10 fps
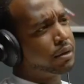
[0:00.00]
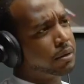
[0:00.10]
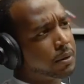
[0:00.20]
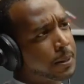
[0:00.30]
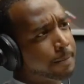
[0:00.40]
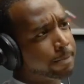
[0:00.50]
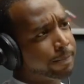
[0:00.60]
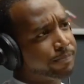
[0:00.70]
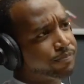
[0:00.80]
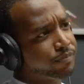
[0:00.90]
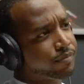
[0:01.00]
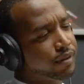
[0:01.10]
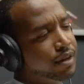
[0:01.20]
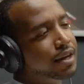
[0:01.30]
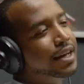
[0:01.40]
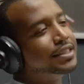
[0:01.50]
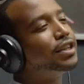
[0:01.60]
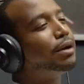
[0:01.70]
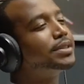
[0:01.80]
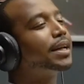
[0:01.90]
Oh, okay, so they're kind of like pushing that. So timer. I
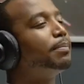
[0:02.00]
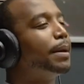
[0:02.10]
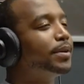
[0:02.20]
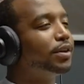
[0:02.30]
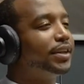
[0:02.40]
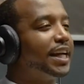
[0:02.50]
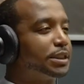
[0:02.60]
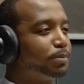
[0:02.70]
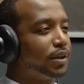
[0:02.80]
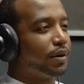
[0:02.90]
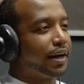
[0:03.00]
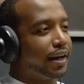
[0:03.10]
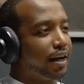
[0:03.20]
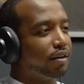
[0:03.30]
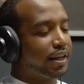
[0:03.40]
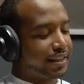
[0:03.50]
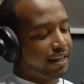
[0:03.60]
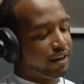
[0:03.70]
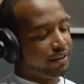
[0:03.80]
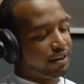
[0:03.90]
was like, maybe they're desperate right mm-hmm. now. Like they
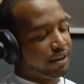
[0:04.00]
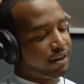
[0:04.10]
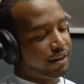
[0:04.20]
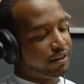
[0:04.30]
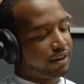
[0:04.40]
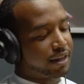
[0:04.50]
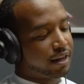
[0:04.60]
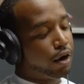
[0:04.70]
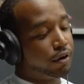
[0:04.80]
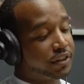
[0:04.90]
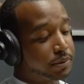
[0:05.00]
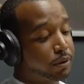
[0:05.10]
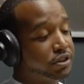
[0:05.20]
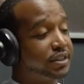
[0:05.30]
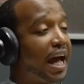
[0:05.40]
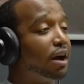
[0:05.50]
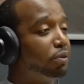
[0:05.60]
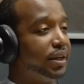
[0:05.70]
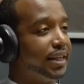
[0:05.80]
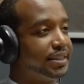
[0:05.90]
are. They're, they're, like, oh, if this person's halfway
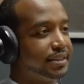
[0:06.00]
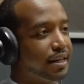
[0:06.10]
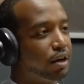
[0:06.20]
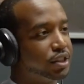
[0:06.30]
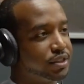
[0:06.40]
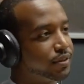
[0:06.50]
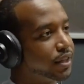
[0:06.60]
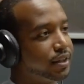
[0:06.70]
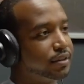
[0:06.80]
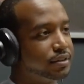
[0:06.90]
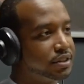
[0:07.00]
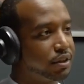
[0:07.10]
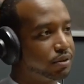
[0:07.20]
decent, I'll just fucking settle.